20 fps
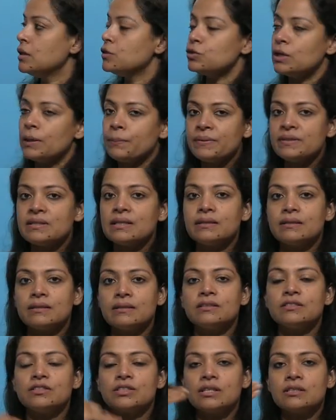So, epicenter
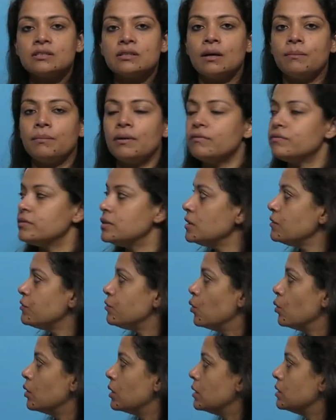is just above the
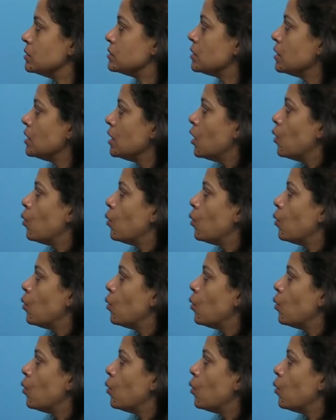focus.